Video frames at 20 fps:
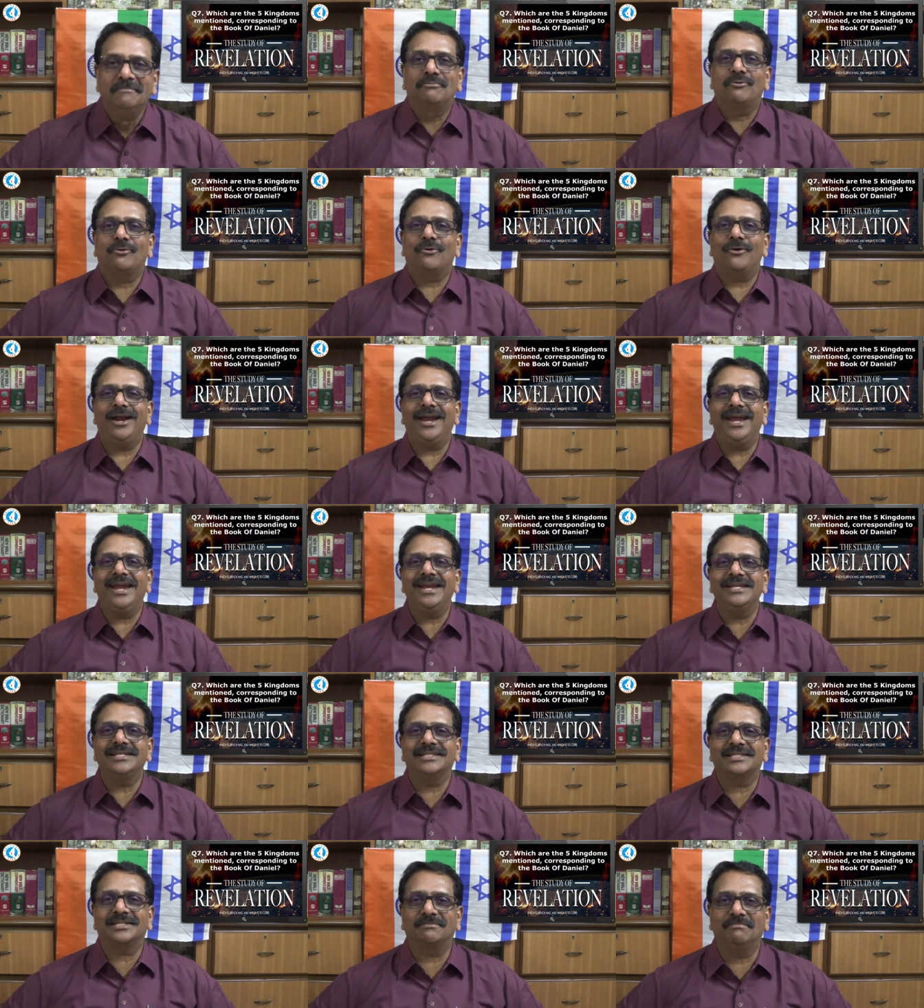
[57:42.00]

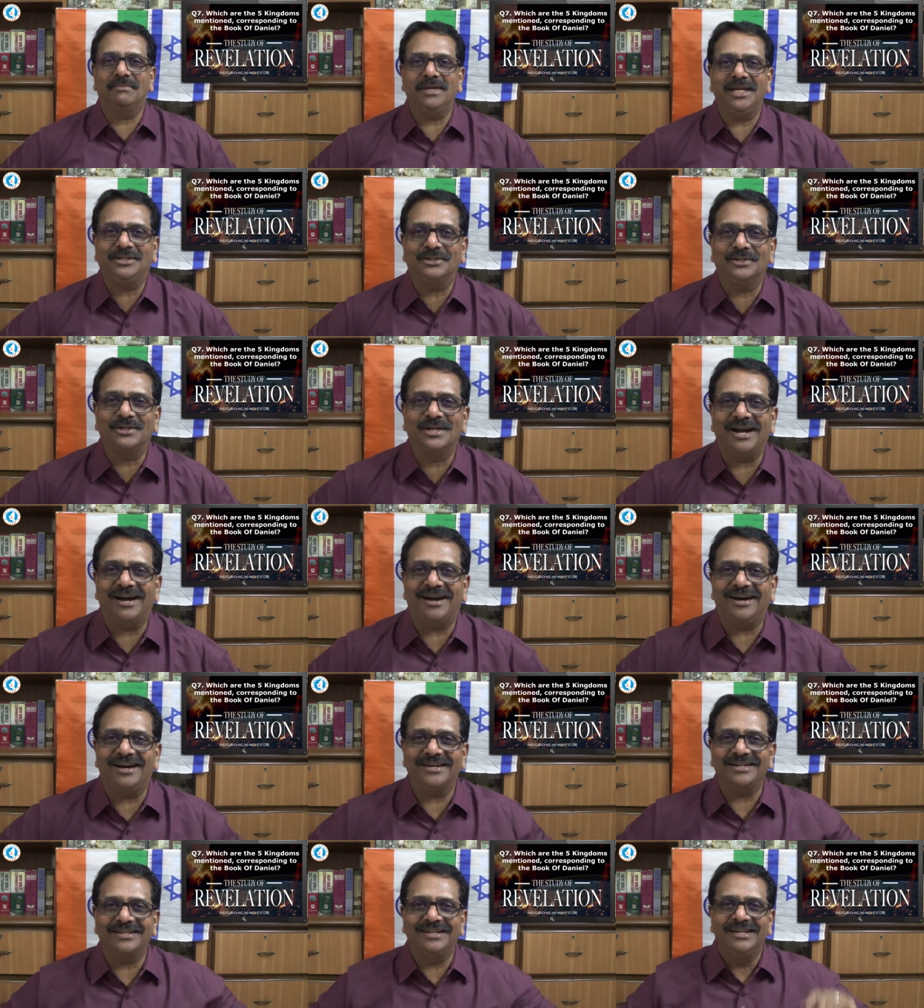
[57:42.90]
Praise be to
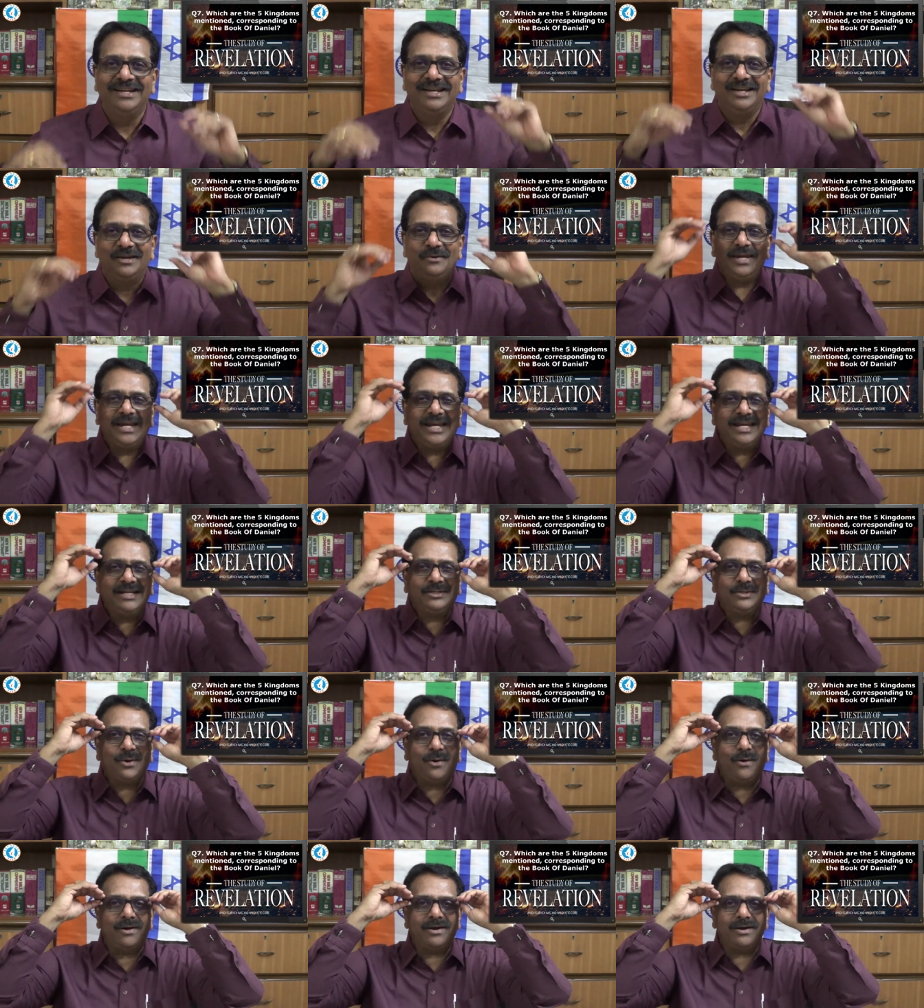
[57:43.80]
God. We can
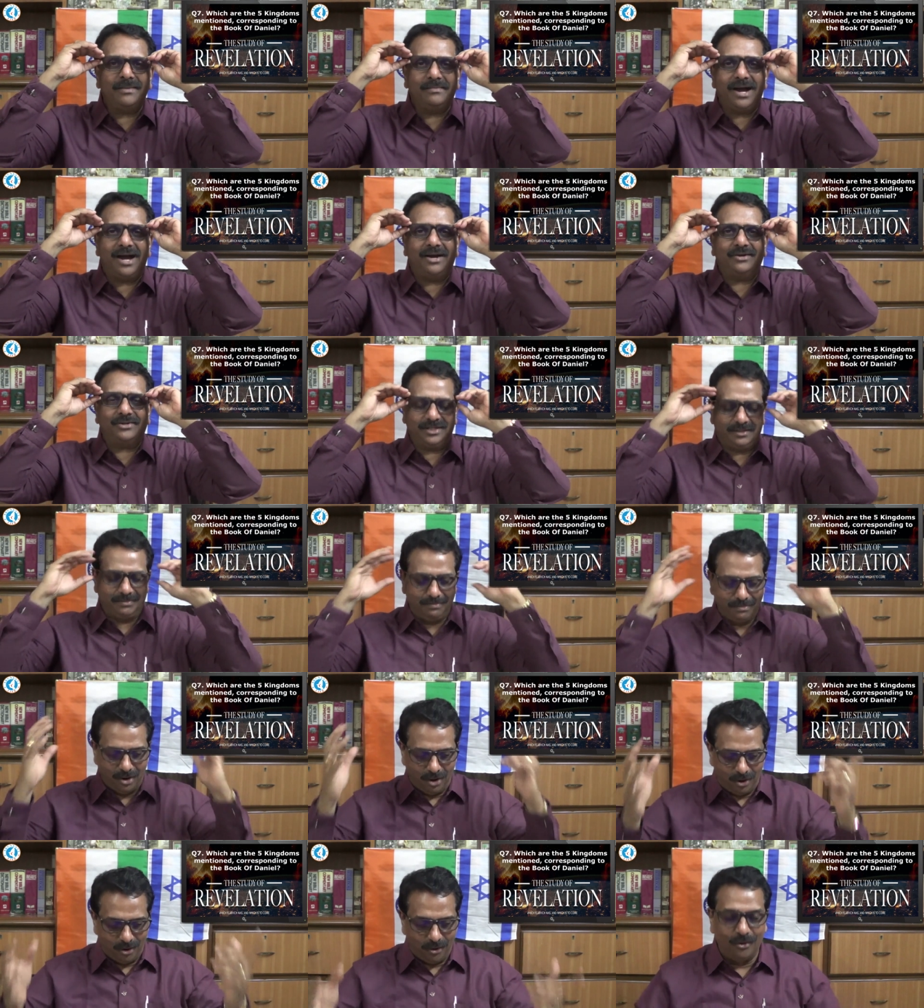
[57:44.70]
talk about it
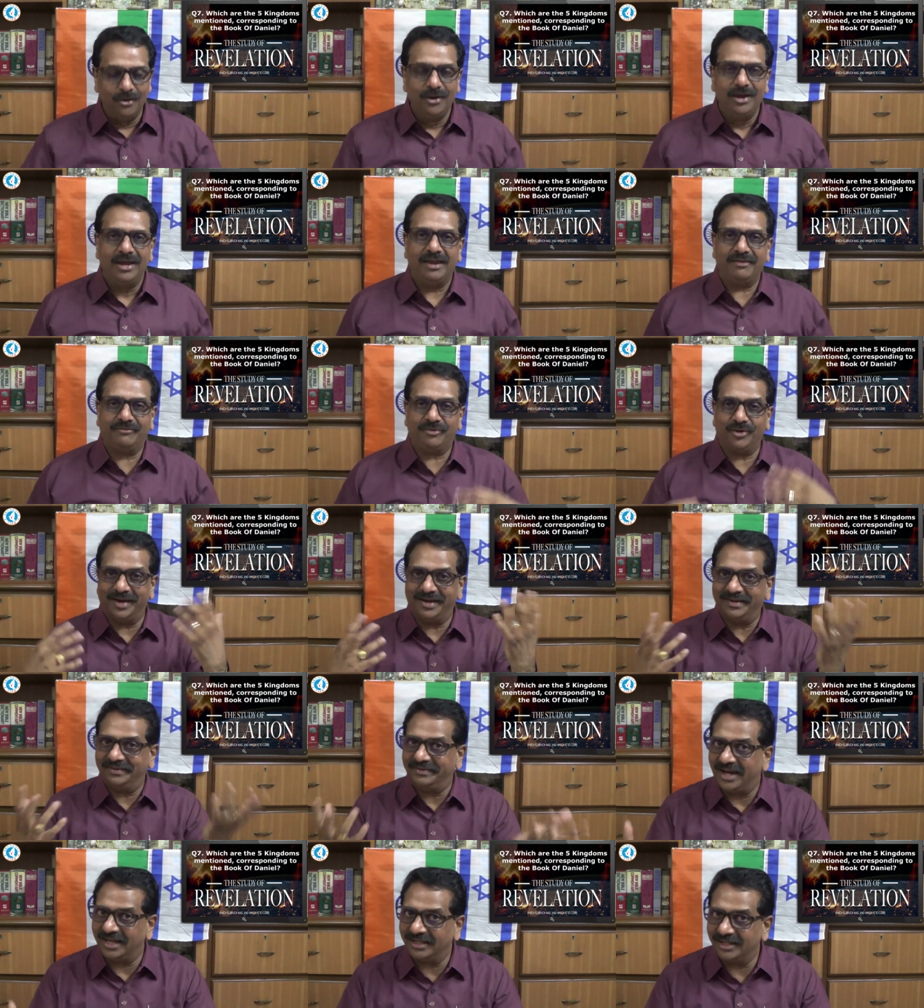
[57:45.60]
more if you
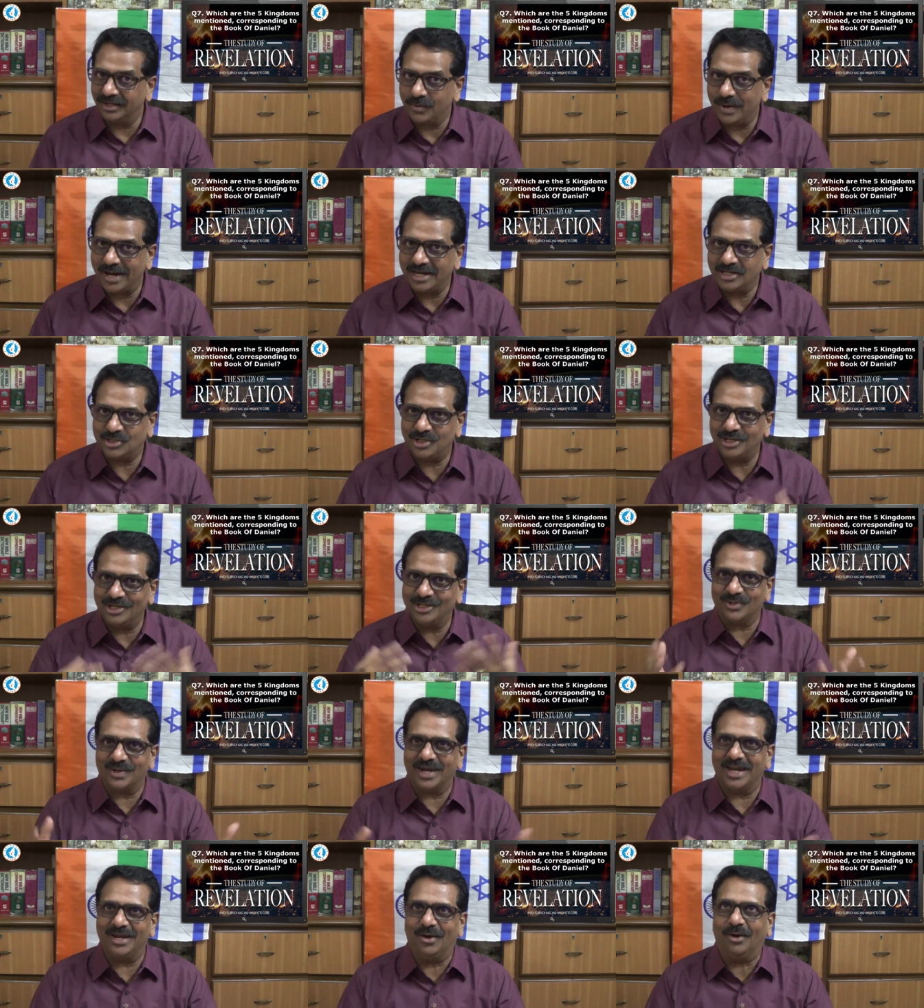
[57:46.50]
have other questions, you
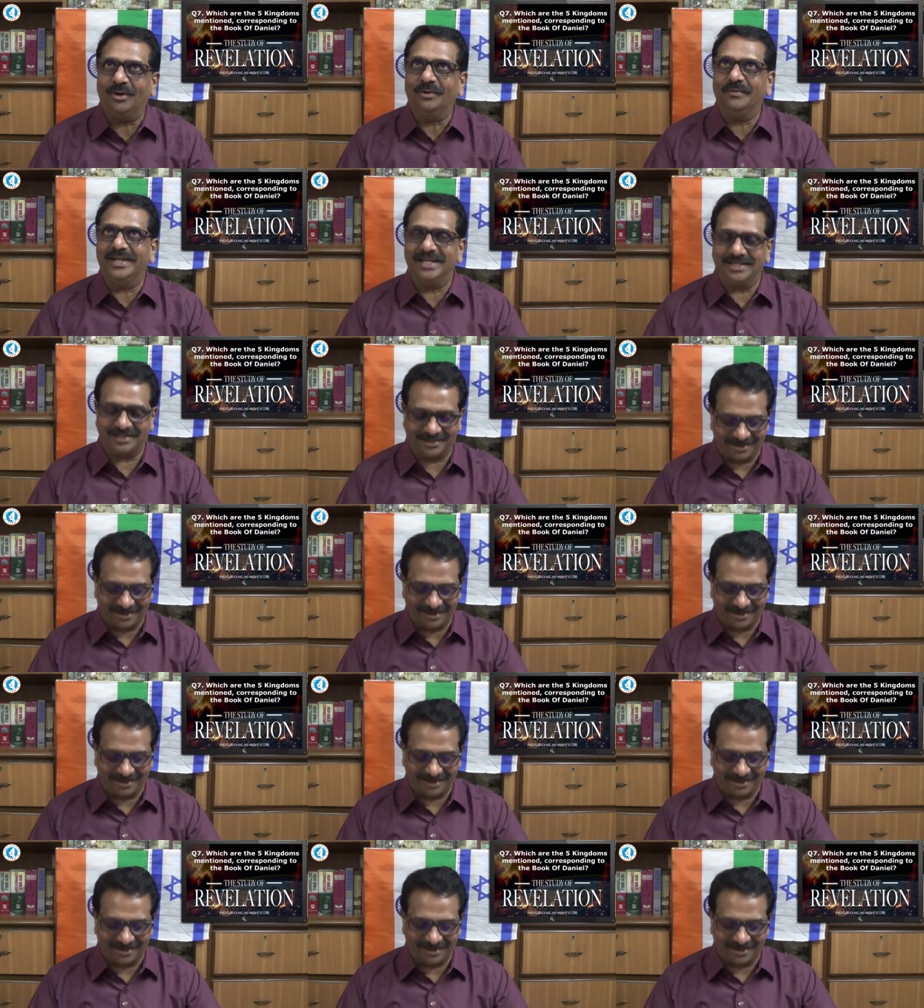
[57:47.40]
can always